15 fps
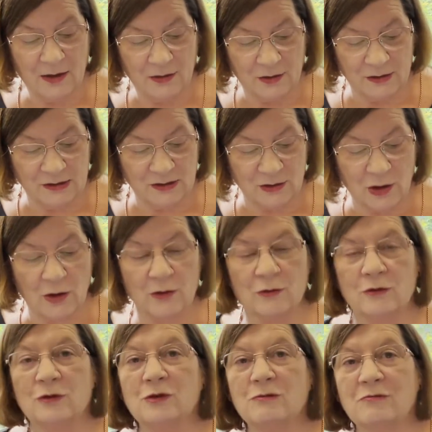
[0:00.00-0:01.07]
the
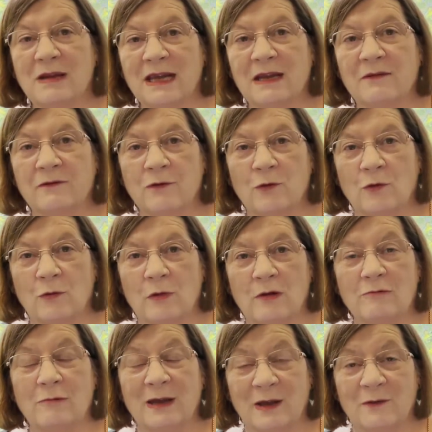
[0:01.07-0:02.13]
stone to
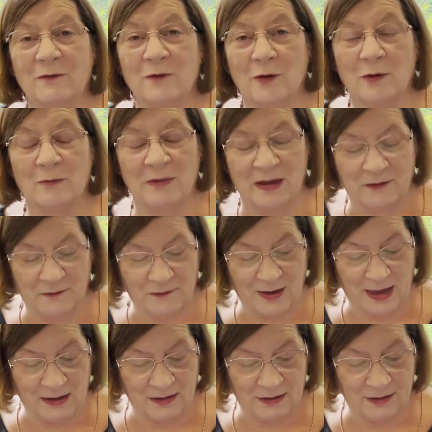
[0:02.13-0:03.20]
reaffirm their
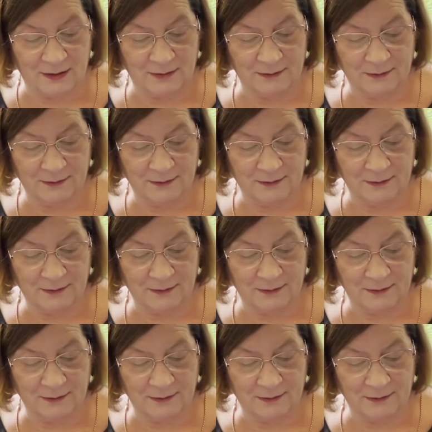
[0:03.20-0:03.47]
faith.